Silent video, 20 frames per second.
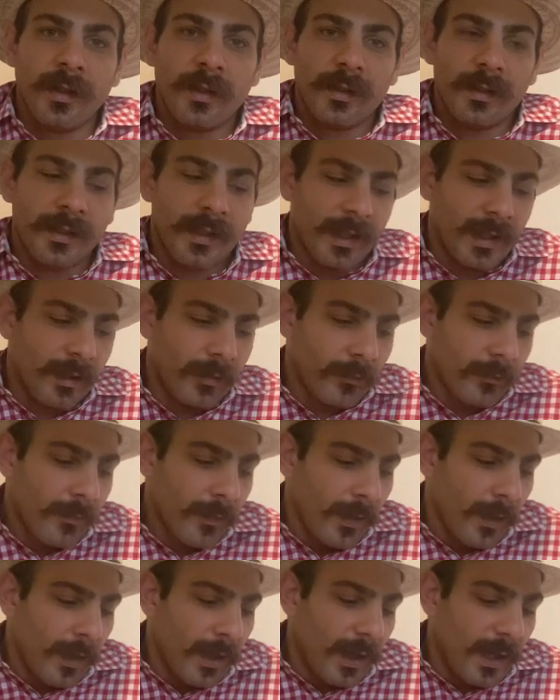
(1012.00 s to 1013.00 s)
now
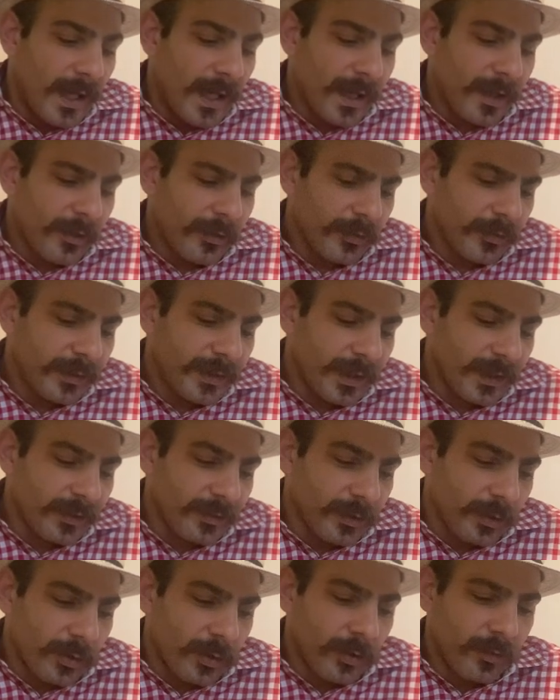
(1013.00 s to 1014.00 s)
i heard that
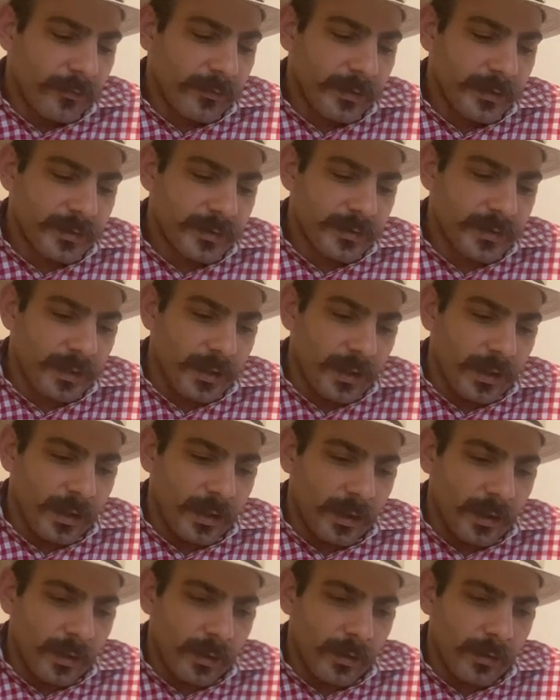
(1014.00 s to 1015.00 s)
Tecovas
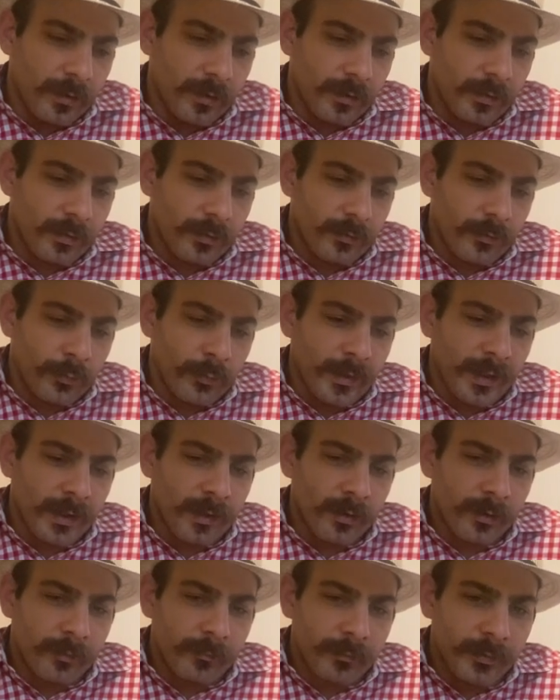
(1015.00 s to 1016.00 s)
uh,
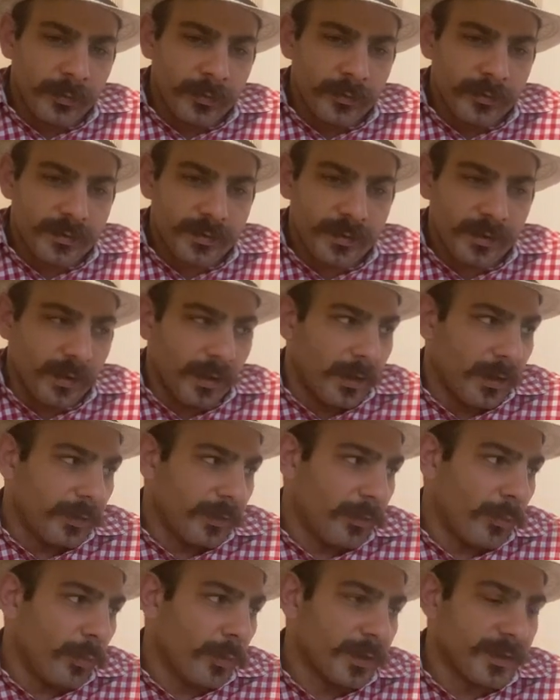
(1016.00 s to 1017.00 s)
regular boots uh,
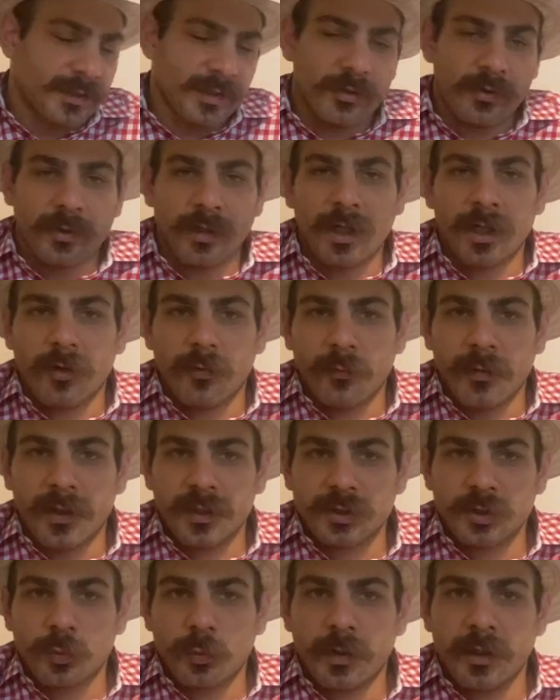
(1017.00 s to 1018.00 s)
the ones that are not
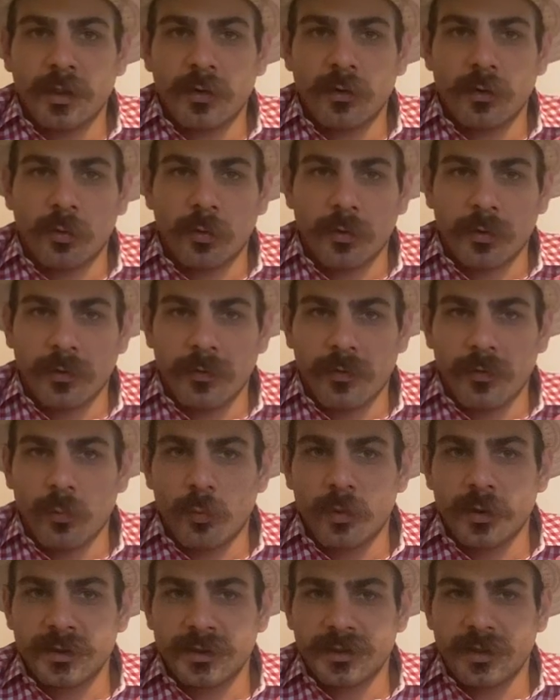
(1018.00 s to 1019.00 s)
ranch wear or the
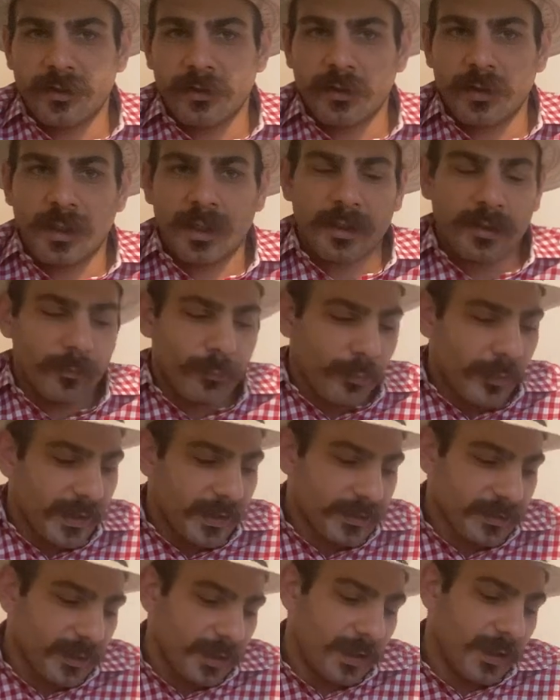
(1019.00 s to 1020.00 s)
ones that are not the
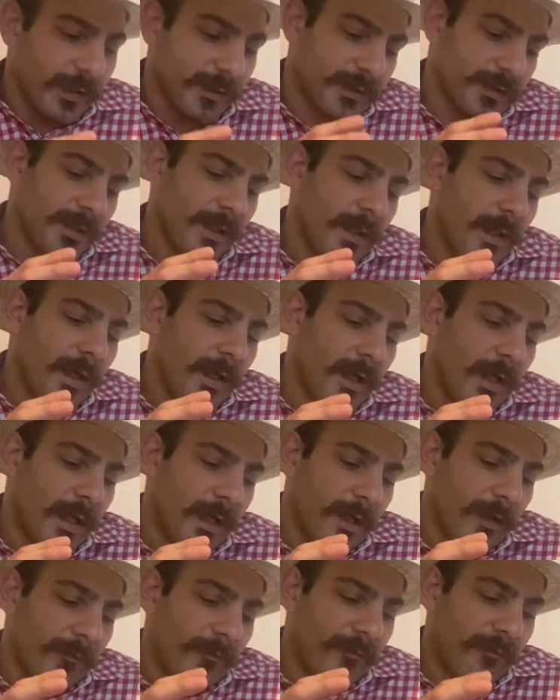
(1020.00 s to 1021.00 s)
prescotts
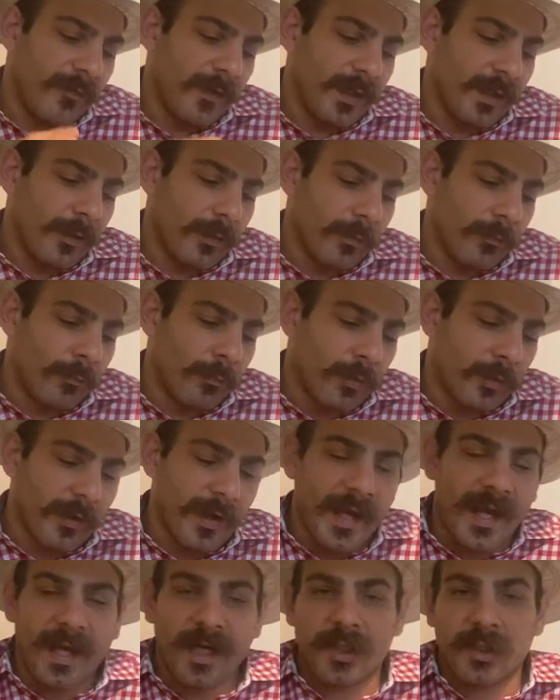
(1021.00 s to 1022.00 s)
uh, fit
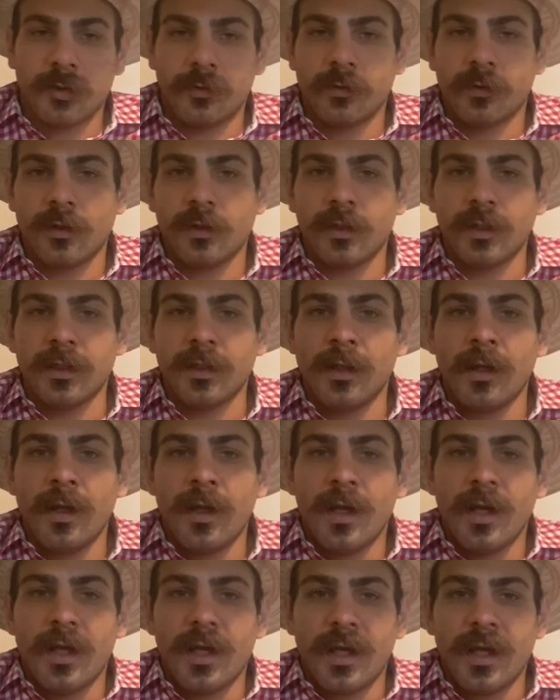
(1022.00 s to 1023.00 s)
more accurately
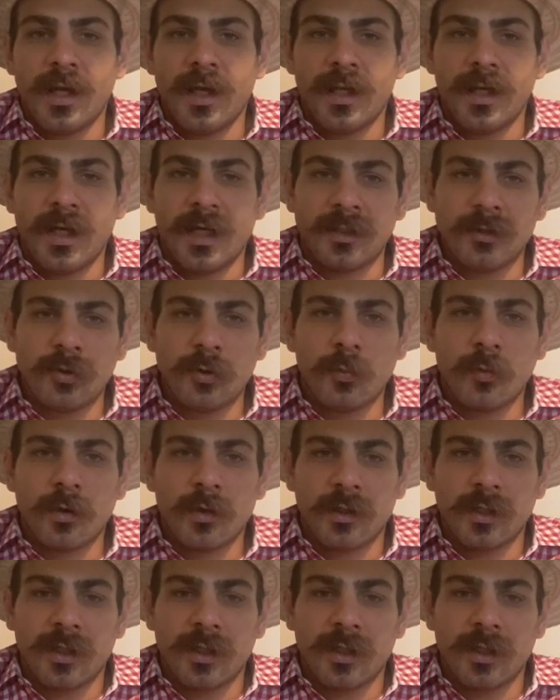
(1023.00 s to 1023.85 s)
and i do want to